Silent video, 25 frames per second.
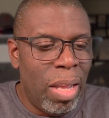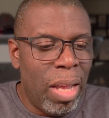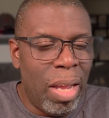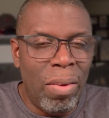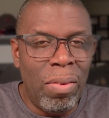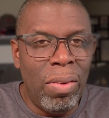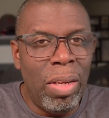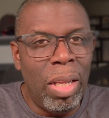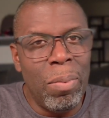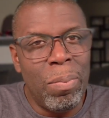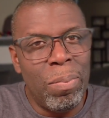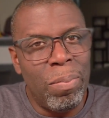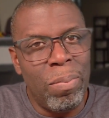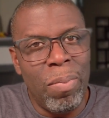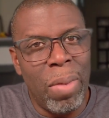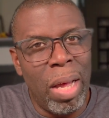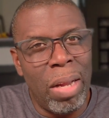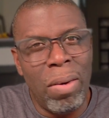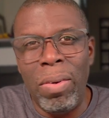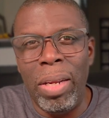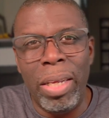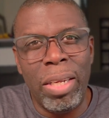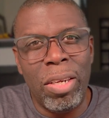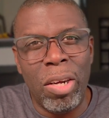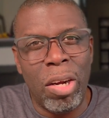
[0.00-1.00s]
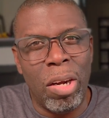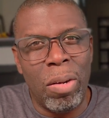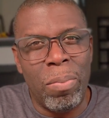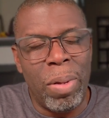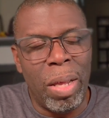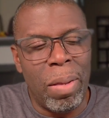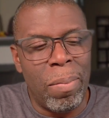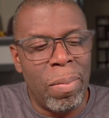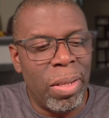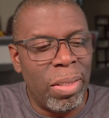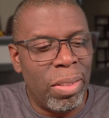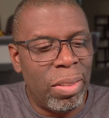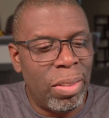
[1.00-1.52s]
I don't like car
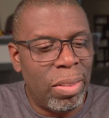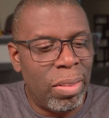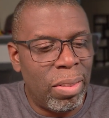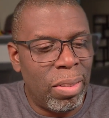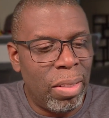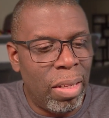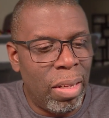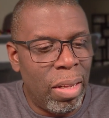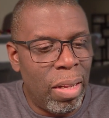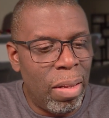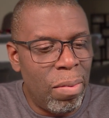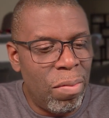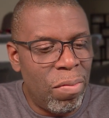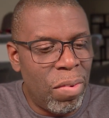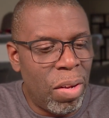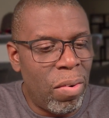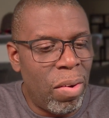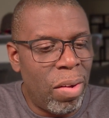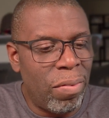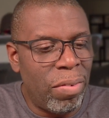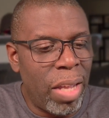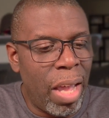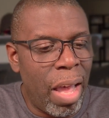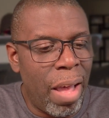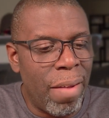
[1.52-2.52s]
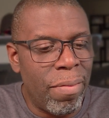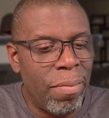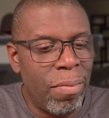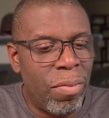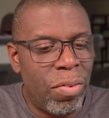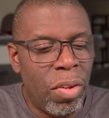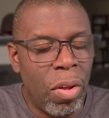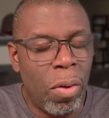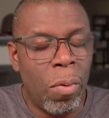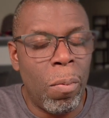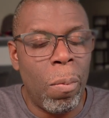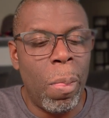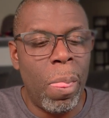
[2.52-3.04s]
payments if I don't have to have them.
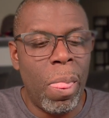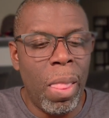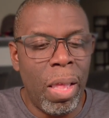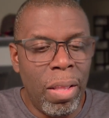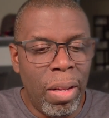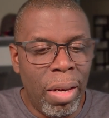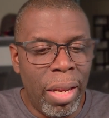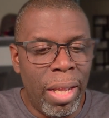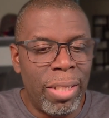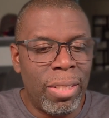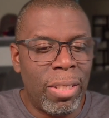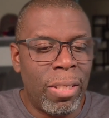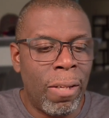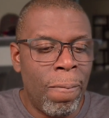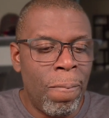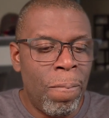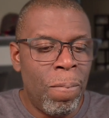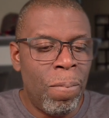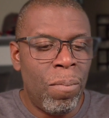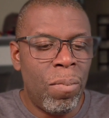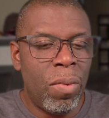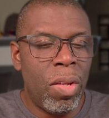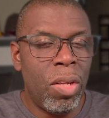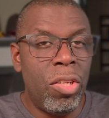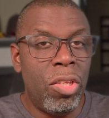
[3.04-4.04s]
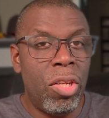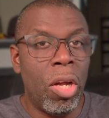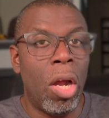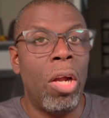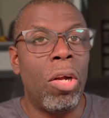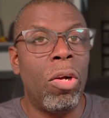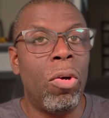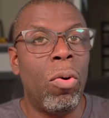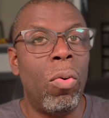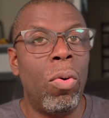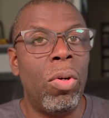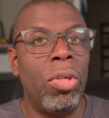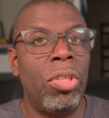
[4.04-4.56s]
So nonetheless, the
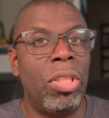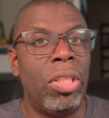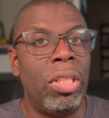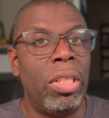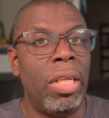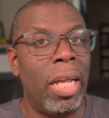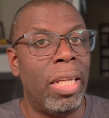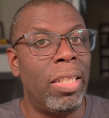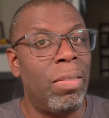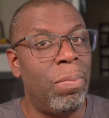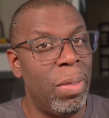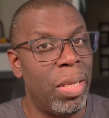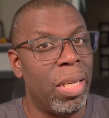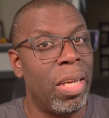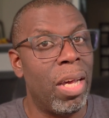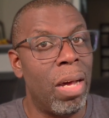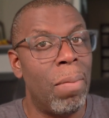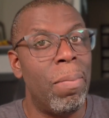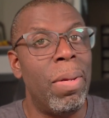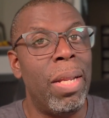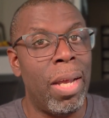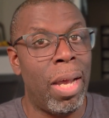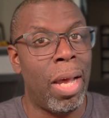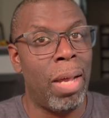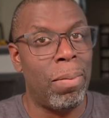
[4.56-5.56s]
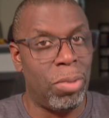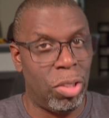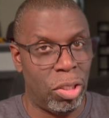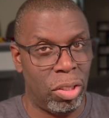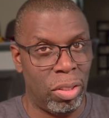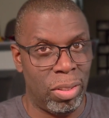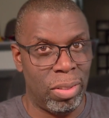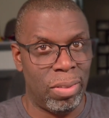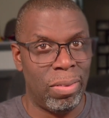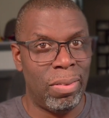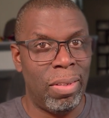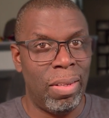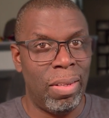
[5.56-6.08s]
dark horse has become an option.